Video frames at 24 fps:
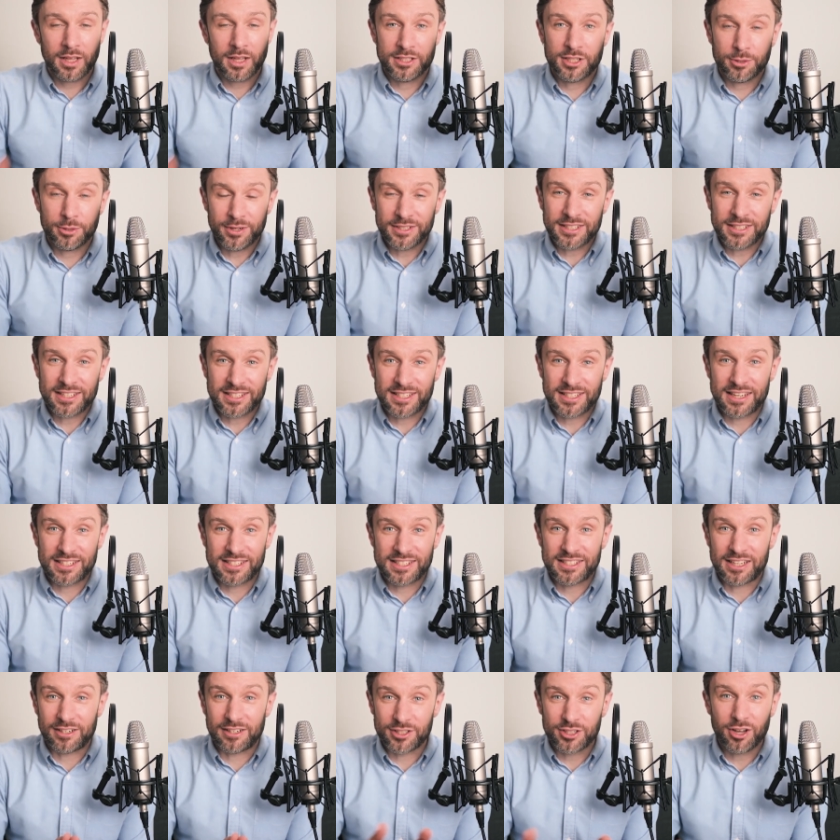And so once that
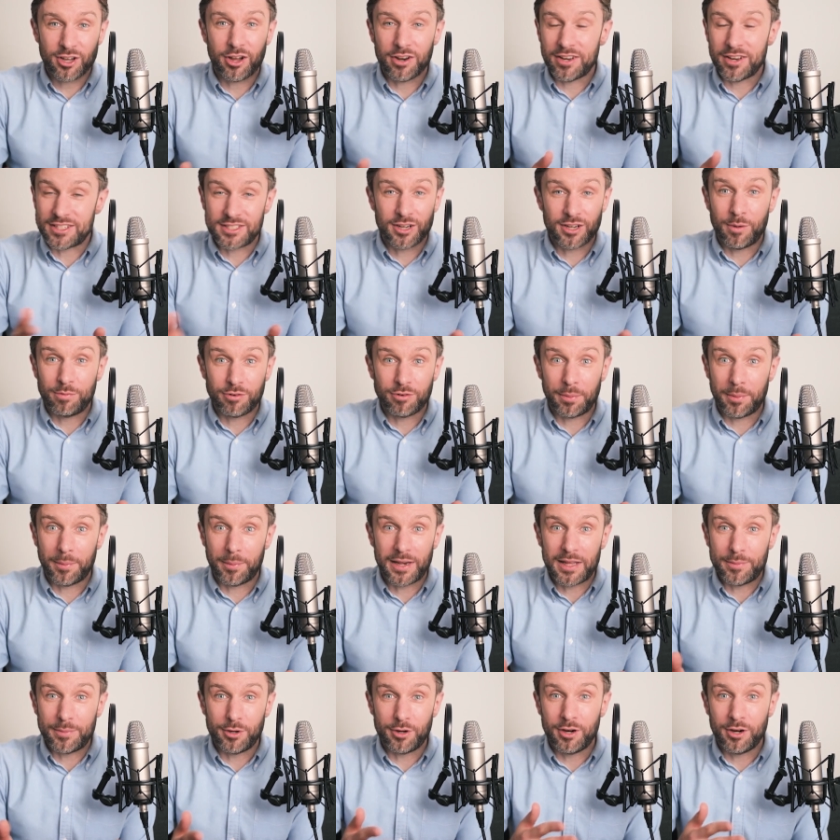senescent cell is gone, it's not a problem
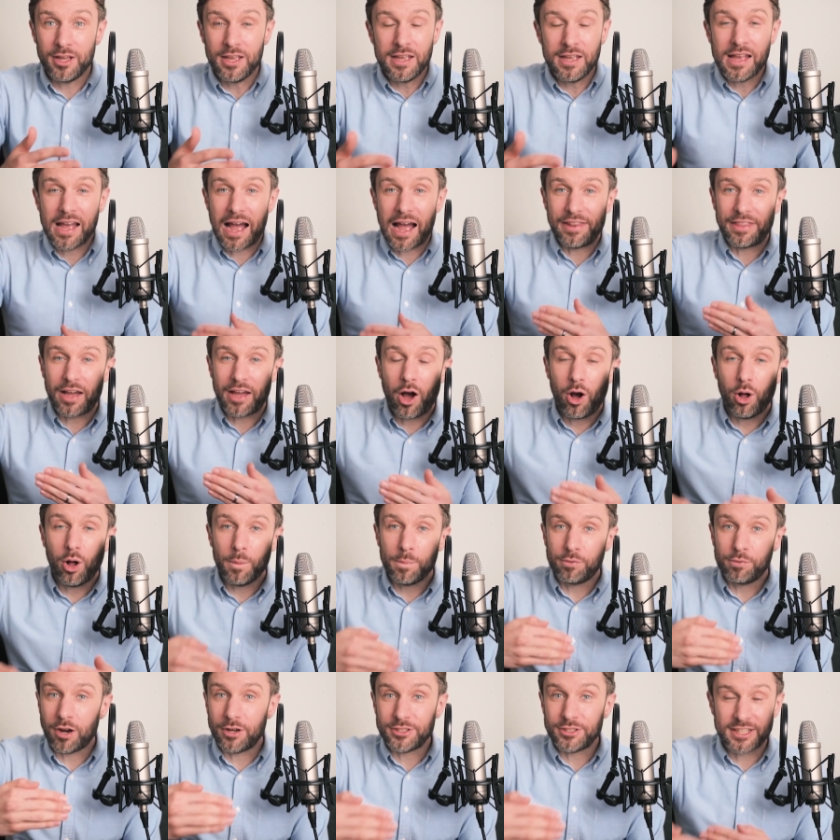anymore. And that whole
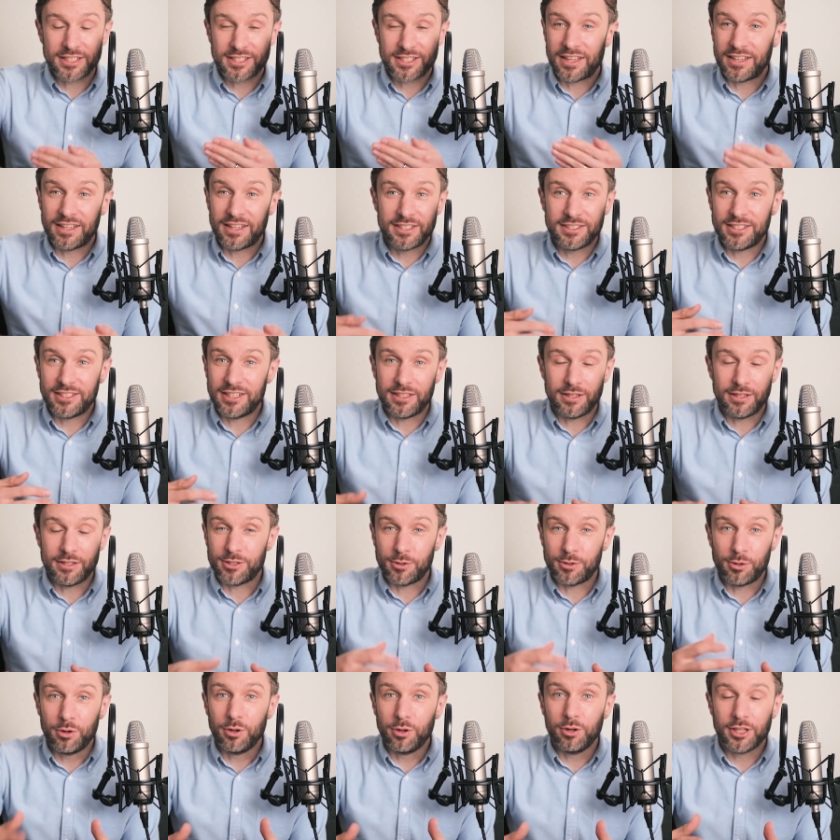process can continue.
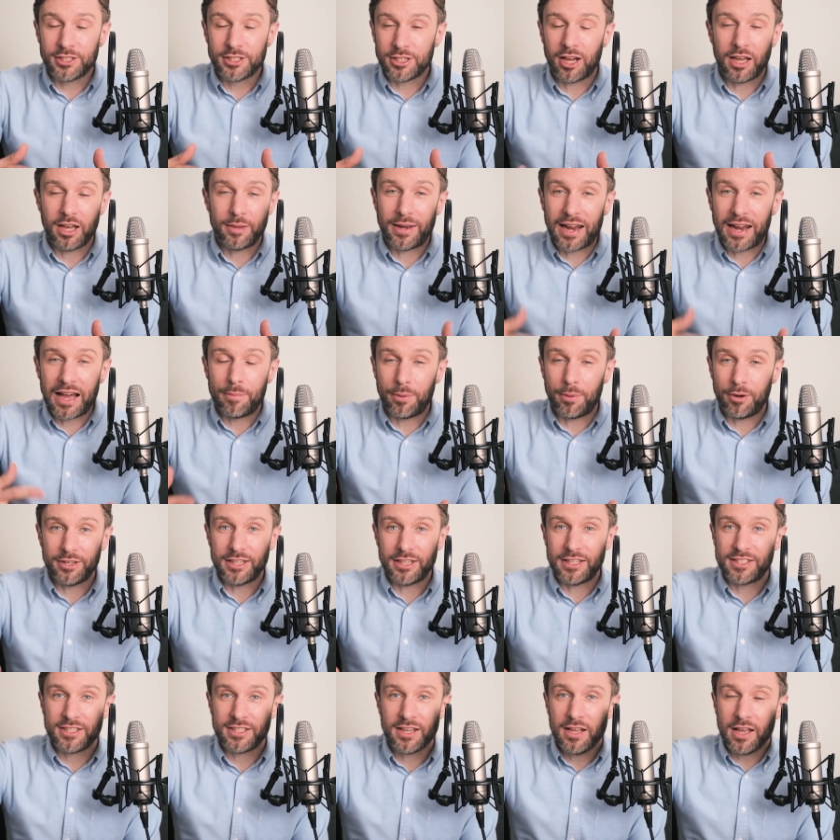So all the time in our
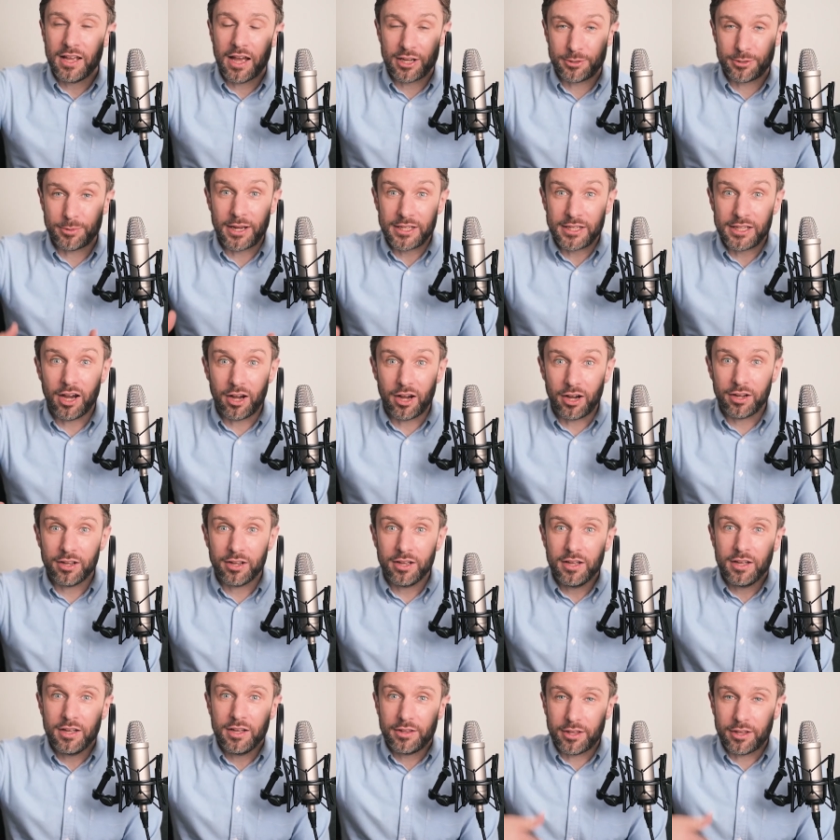bodies, as we're young,
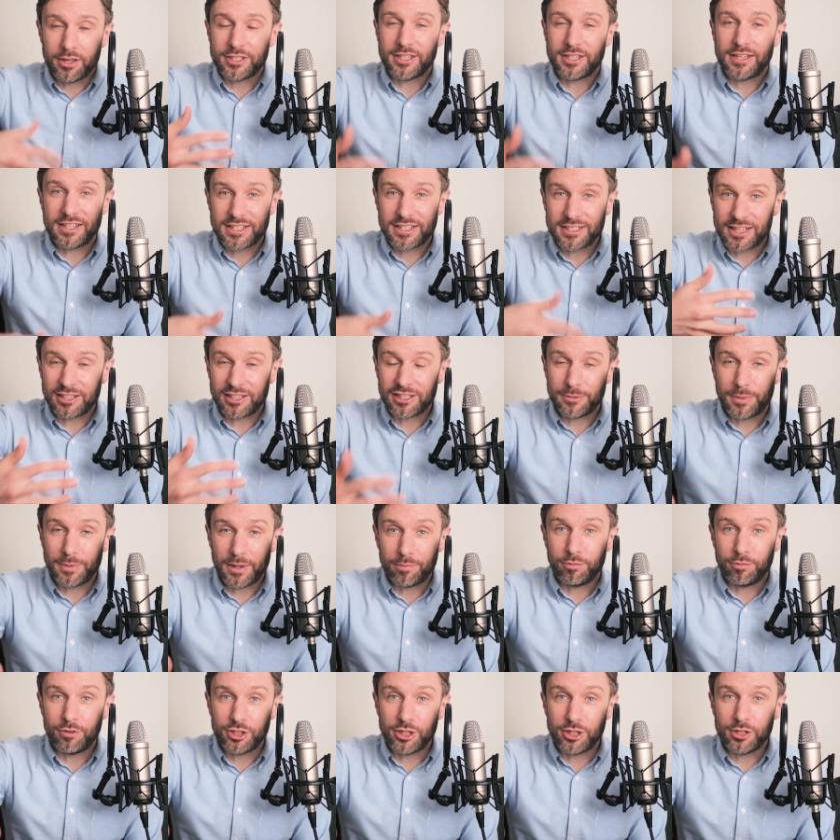those senescent cells are
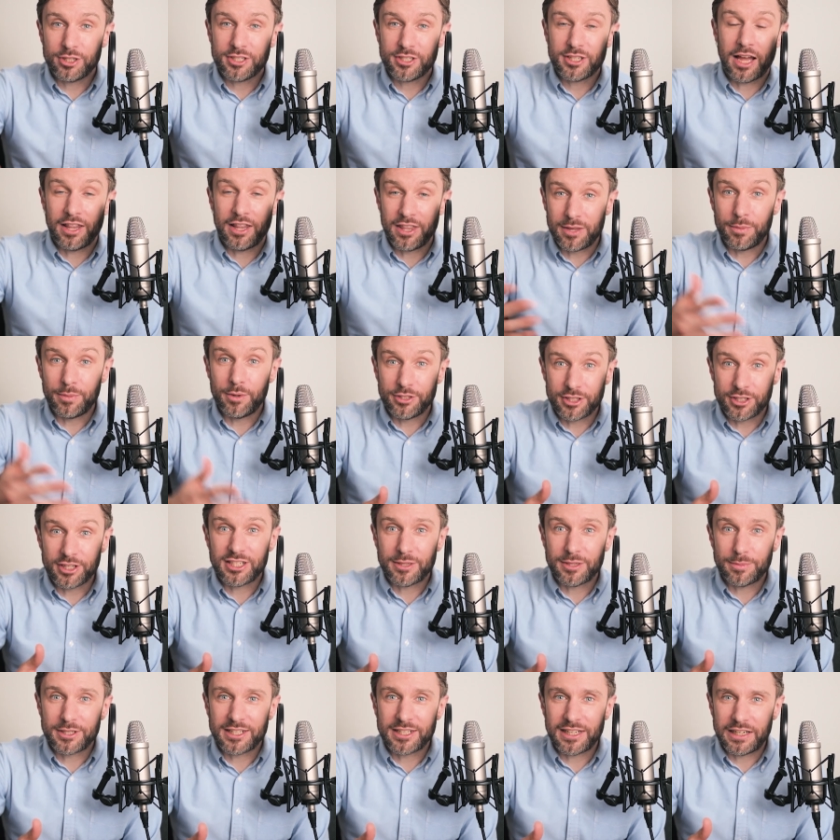being produced and the immune
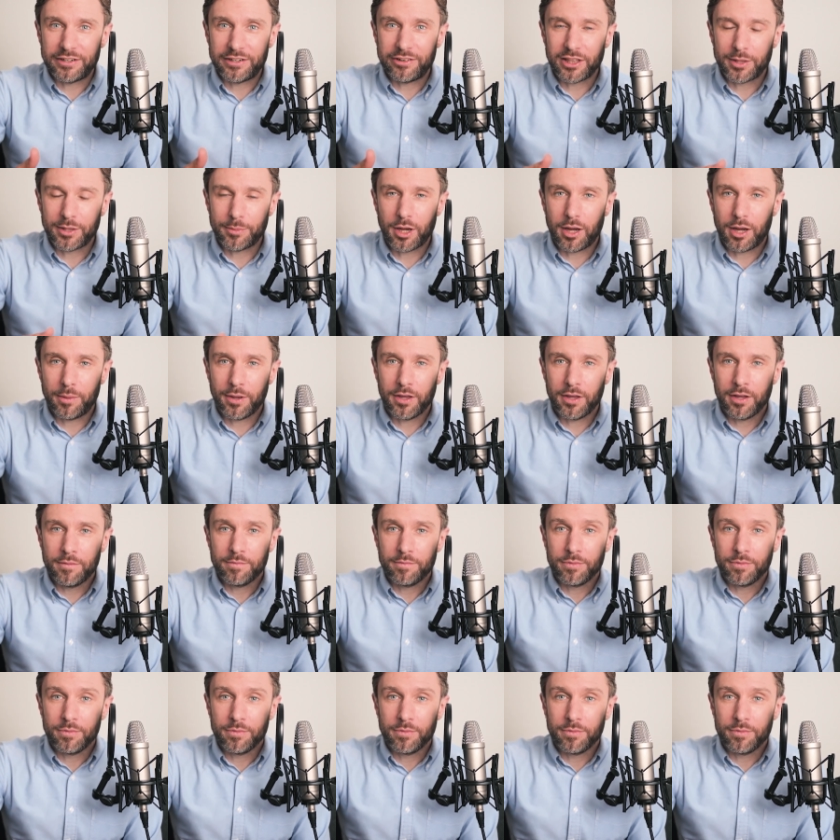system is clearing them up.